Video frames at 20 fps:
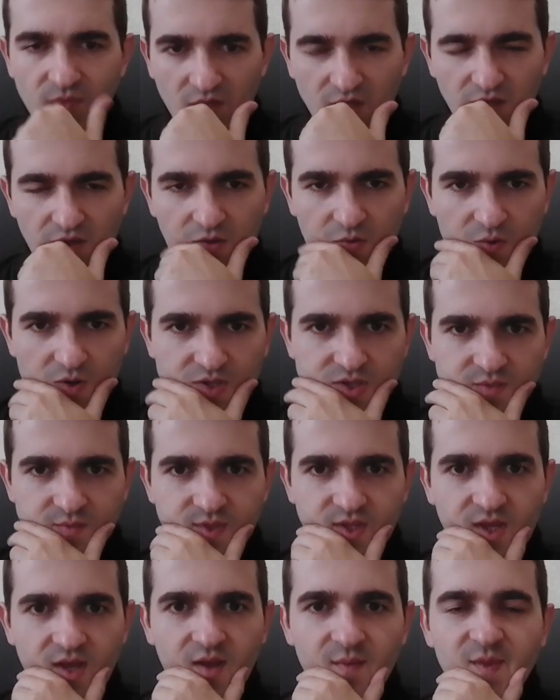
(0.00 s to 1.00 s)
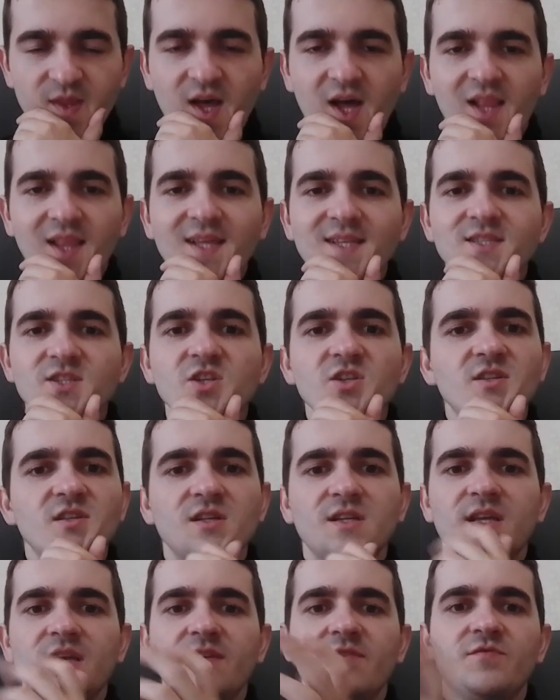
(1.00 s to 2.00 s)
Wait a bit. I mean, unless
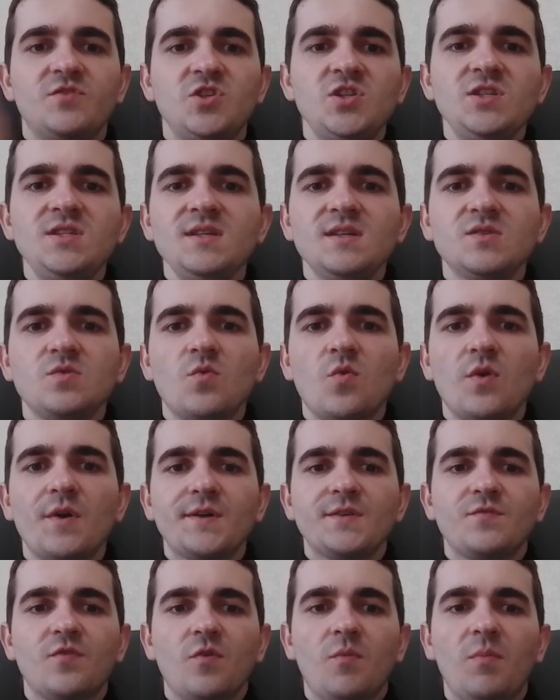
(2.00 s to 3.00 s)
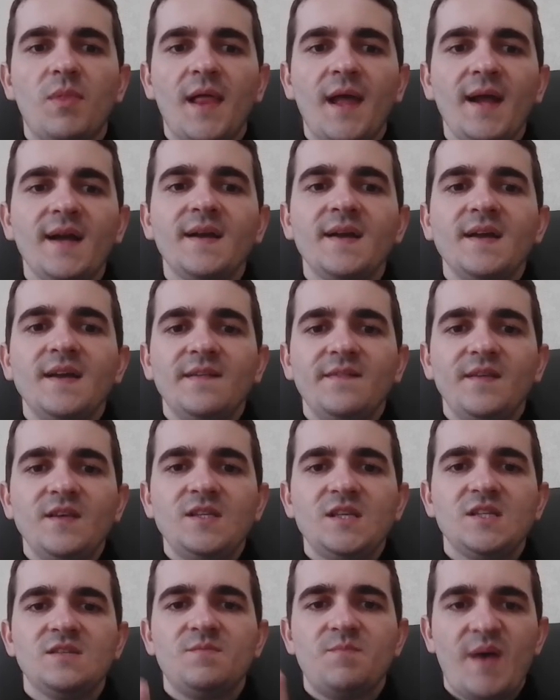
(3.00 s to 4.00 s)
g6, if g6 works for black, this
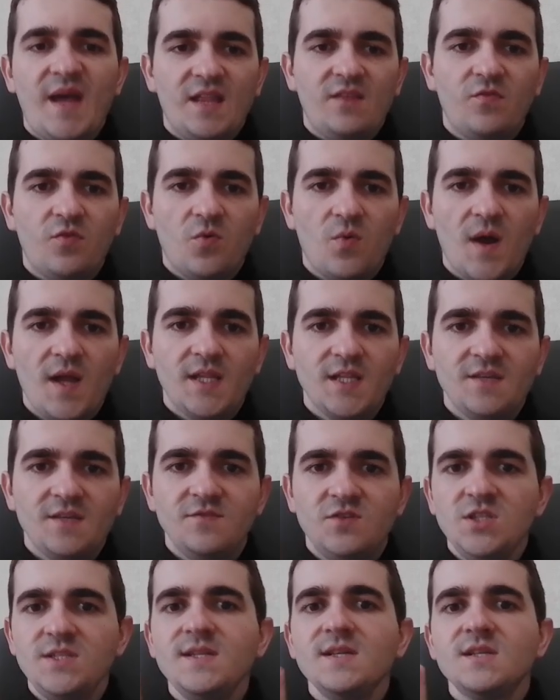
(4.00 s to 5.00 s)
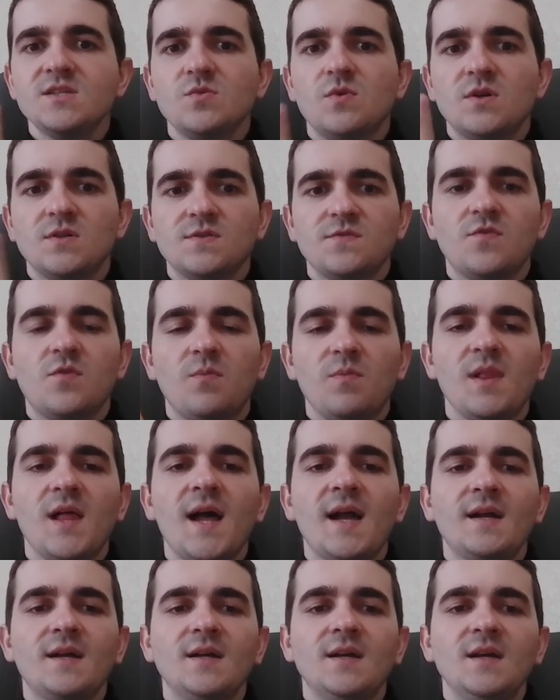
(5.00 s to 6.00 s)
is bad for white. If g6 works for
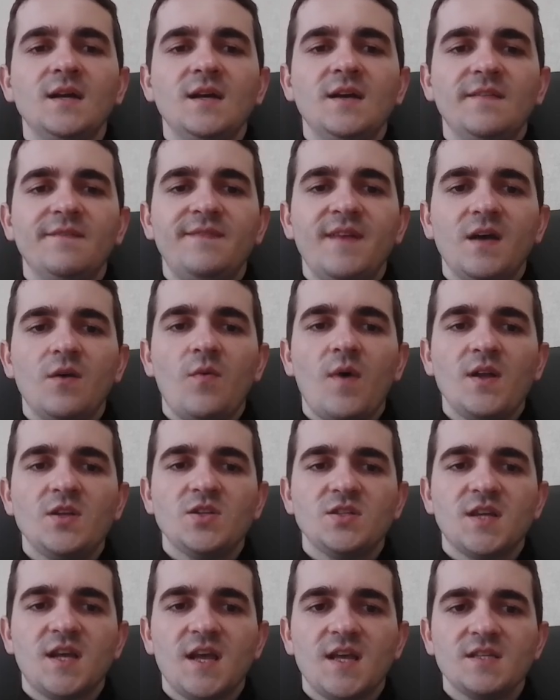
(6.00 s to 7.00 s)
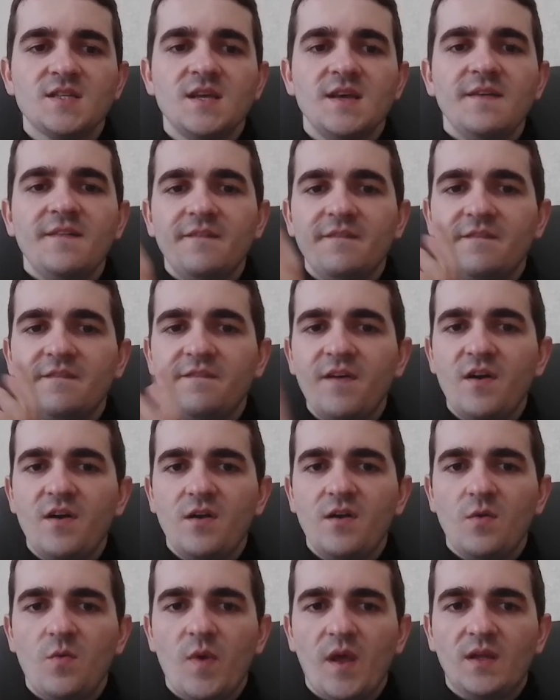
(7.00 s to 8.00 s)
black, then white just has
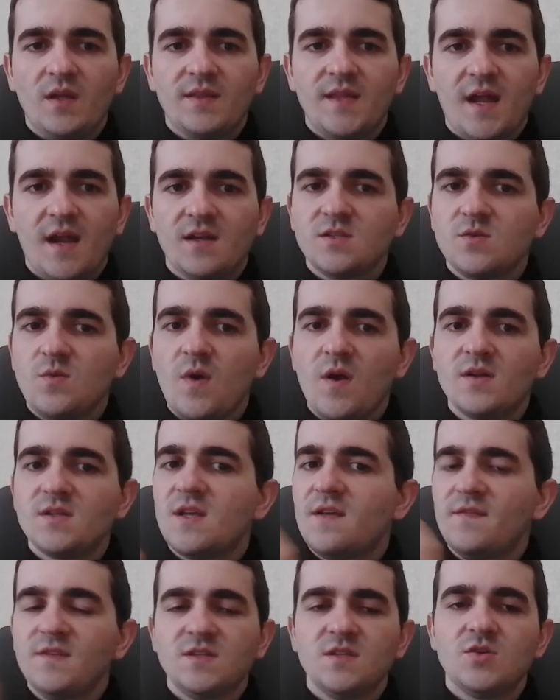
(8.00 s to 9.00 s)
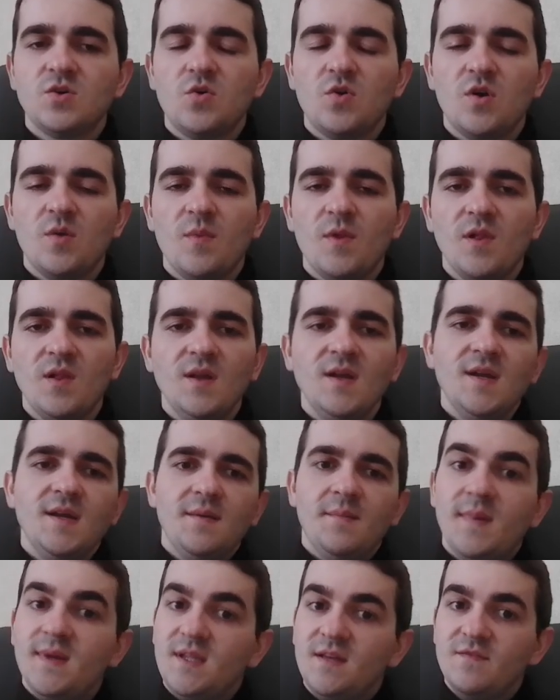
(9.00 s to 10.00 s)
very weak dark squares, and this is horrible.
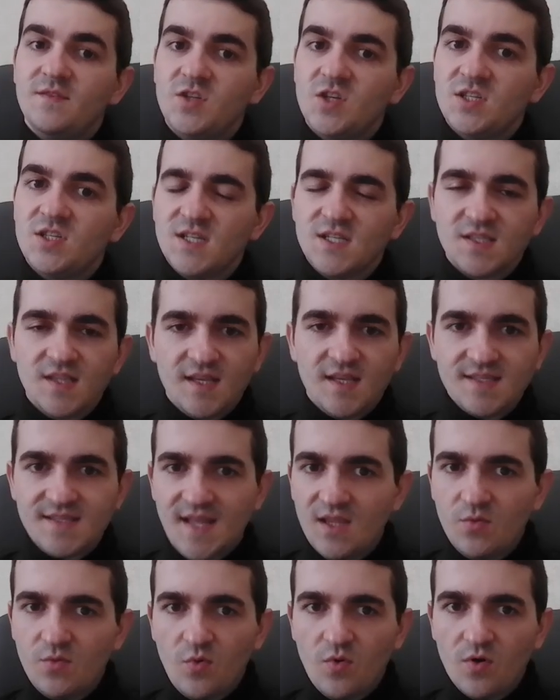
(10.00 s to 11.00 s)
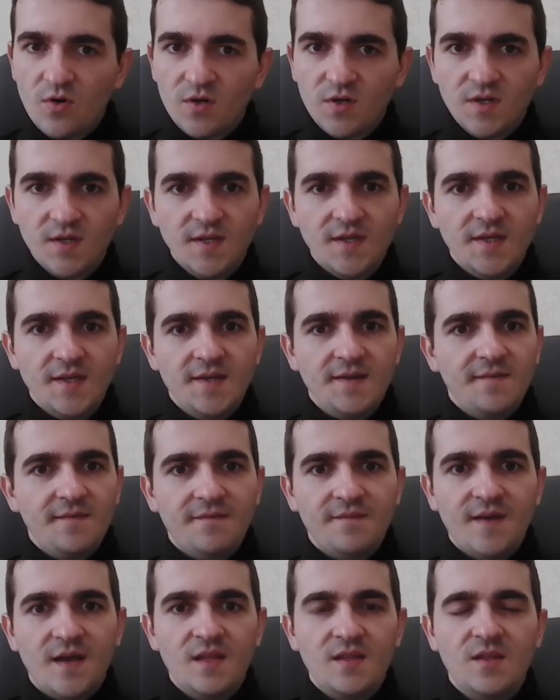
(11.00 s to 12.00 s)
But if g6 does not work,
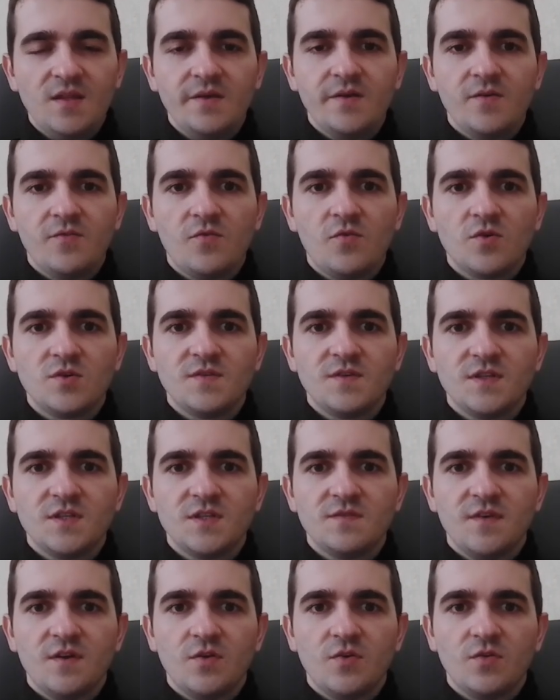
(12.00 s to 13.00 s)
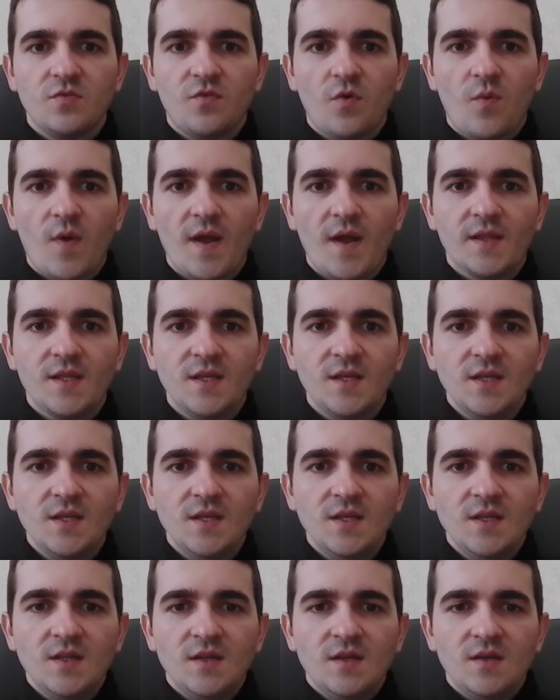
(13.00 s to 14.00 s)
then of course this is very good for white.
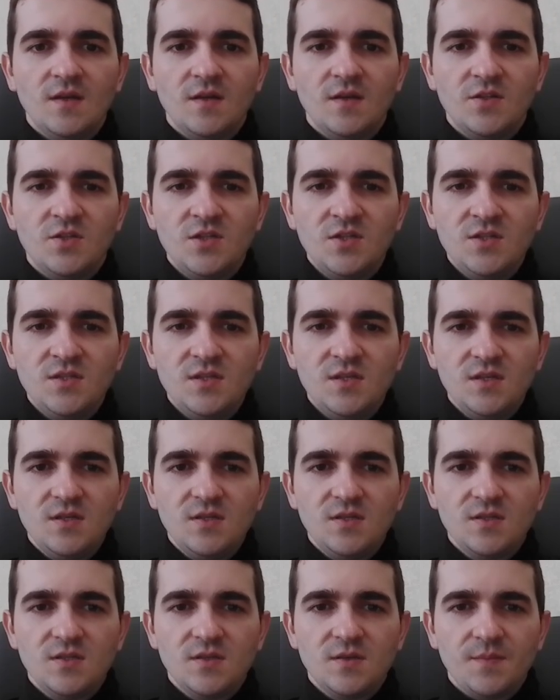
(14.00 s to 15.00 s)
G6.